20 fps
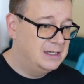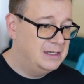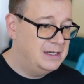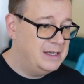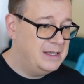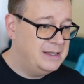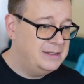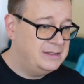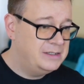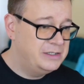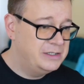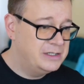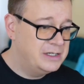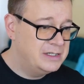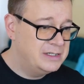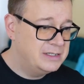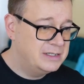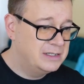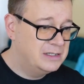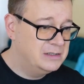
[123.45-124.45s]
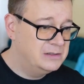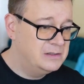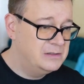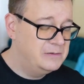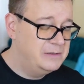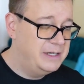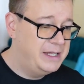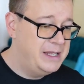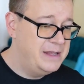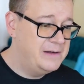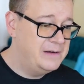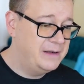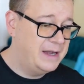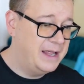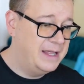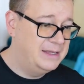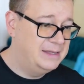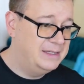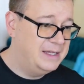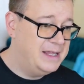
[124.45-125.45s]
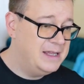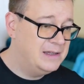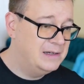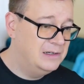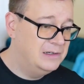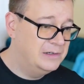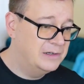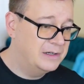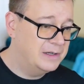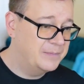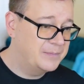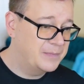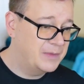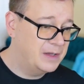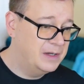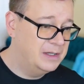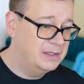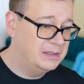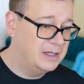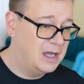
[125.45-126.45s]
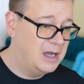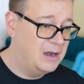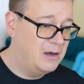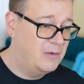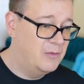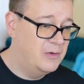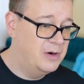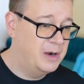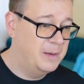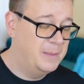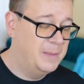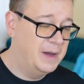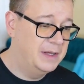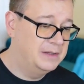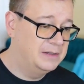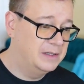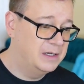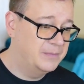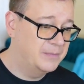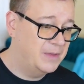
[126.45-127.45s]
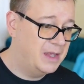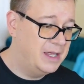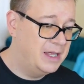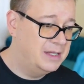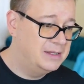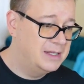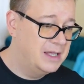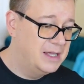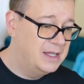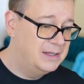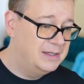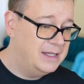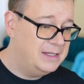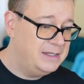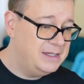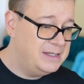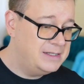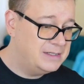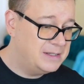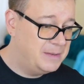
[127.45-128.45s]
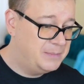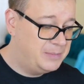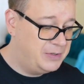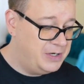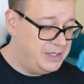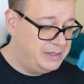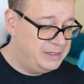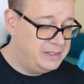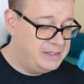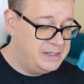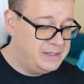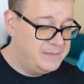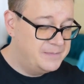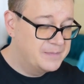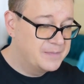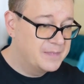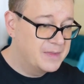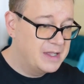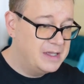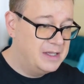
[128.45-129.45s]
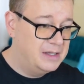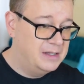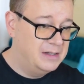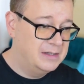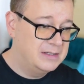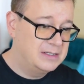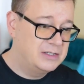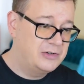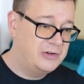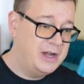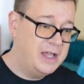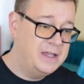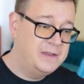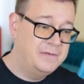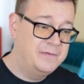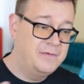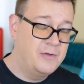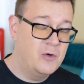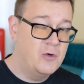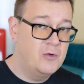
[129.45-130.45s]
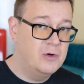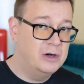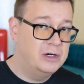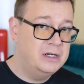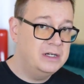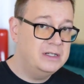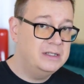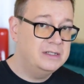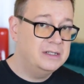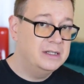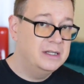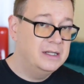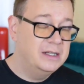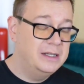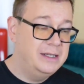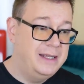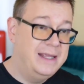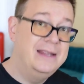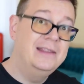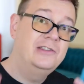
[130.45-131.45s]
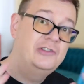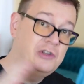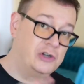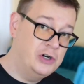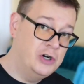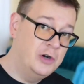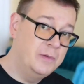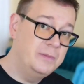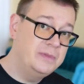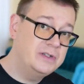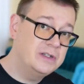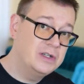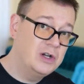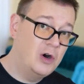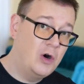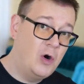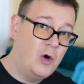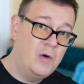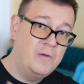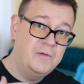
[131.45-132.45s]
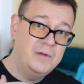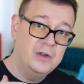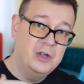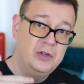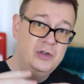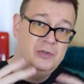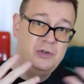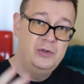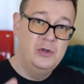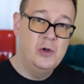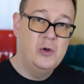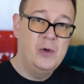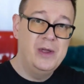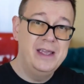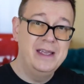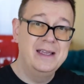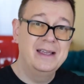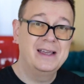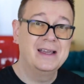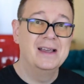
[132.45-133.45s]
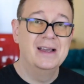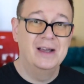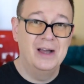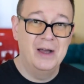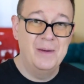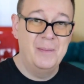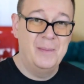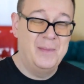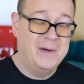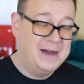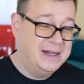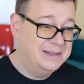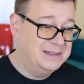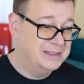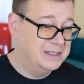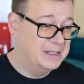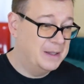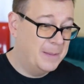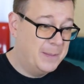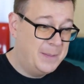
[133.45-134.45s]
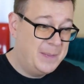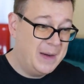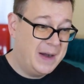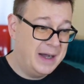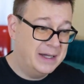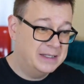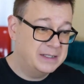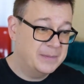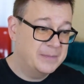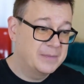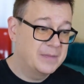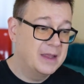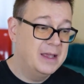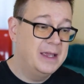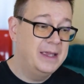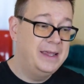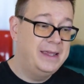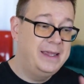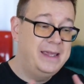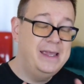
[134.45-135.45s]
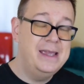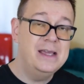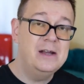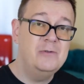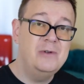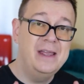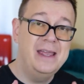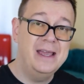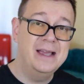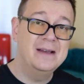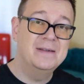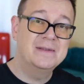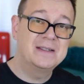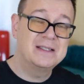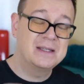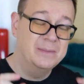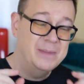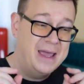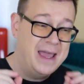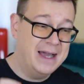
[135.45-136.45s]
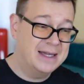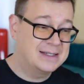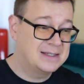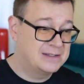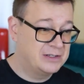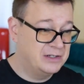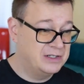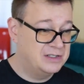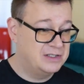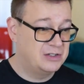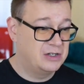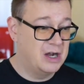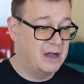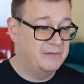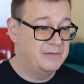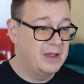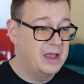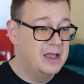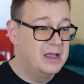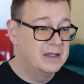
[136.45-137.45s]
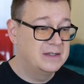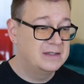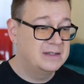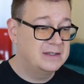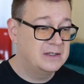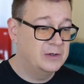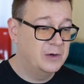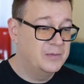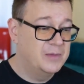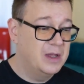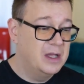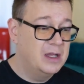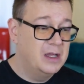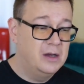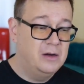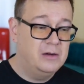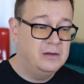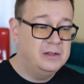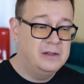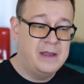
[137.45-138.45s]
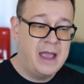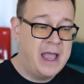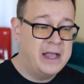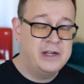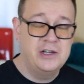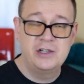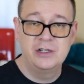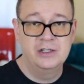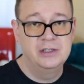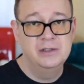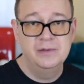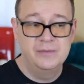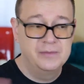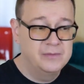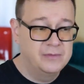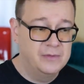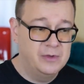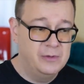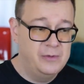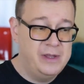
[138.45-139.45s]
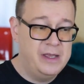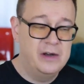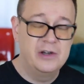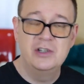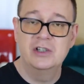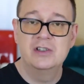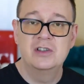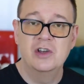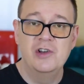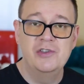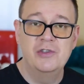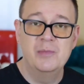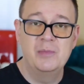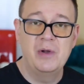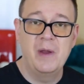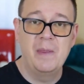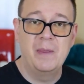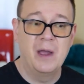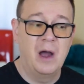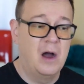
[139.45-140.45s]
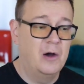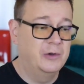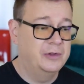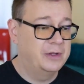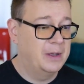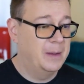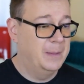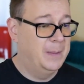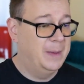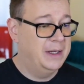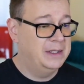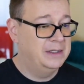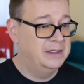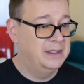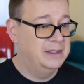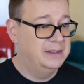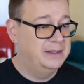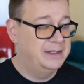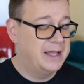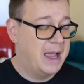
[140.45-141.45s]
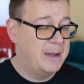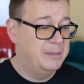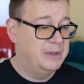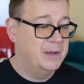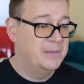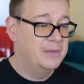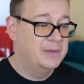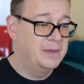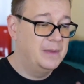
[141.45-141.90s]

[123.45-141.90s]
Let's just go here and take a look at our button and that is pretty uh, straightforward in terms of doing a button but here we have some extra stuff. So on the action we are just going to print out button tab.